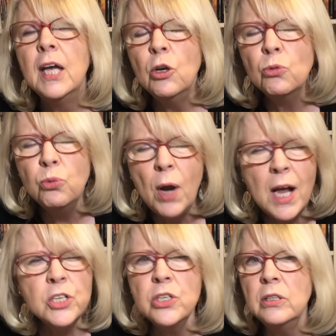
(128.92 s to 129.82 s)

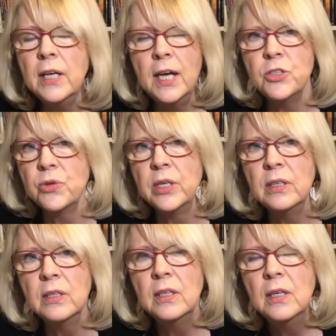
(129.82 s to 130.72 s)
irrational hatred
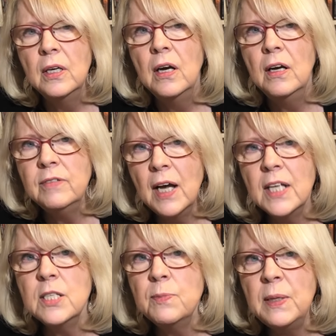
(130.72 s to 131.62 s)
of
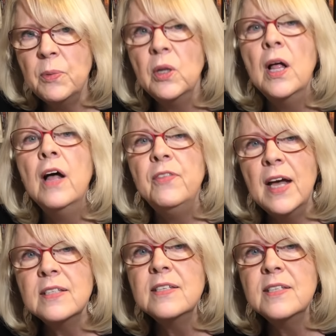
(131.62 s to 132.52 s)
God's people,
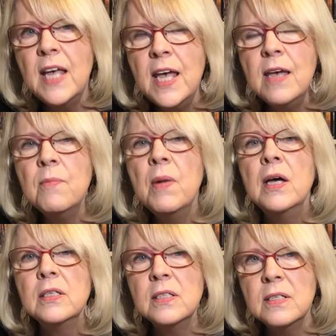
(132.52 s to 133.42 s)
that same
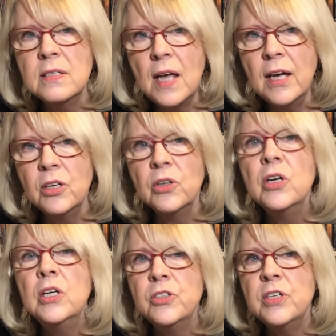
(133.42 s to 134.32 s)
desire
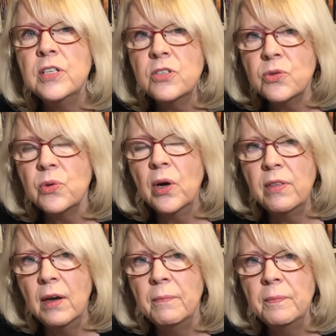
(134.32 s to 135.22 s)
to destroy
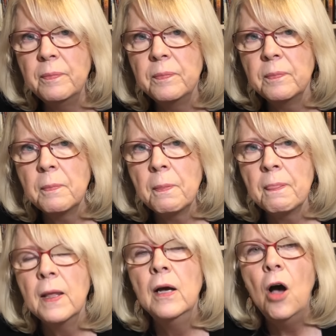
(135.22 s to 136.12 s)
them.
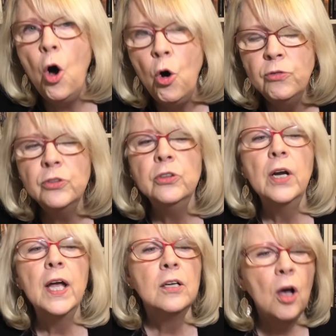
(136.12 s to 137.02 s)
Over
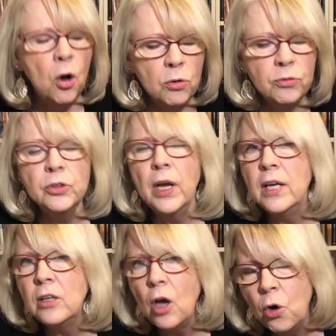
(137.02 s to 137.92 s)
and over
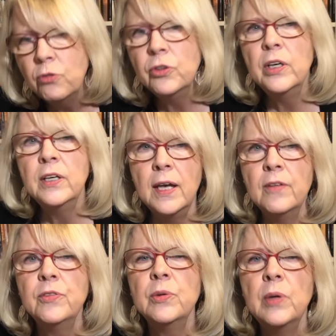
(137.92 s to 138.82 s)
and over
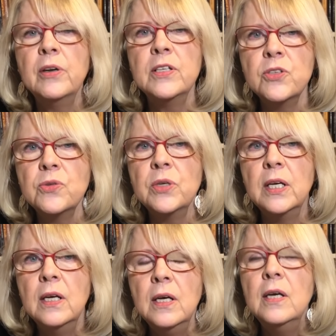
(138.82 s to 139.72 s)
again throughout history,
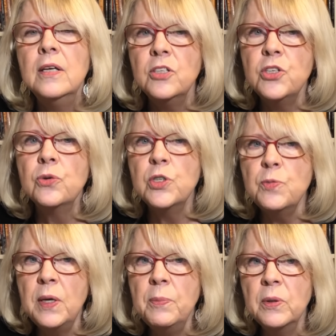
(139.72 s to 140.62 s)
the Jewish
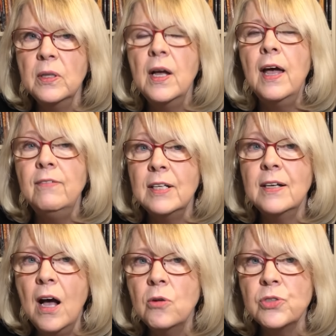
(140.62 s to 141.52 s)
people have
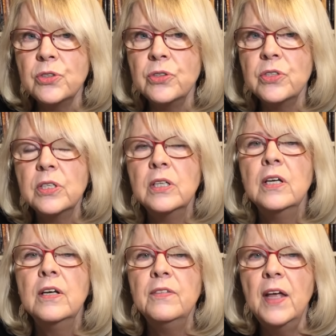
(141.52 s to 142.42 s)
encountered
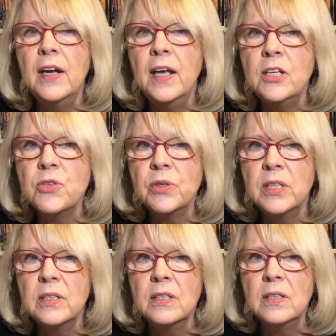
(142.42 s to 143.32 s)
that hatred.
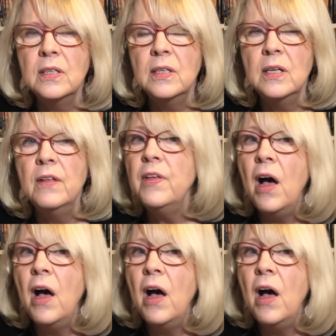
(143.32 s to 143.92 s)
The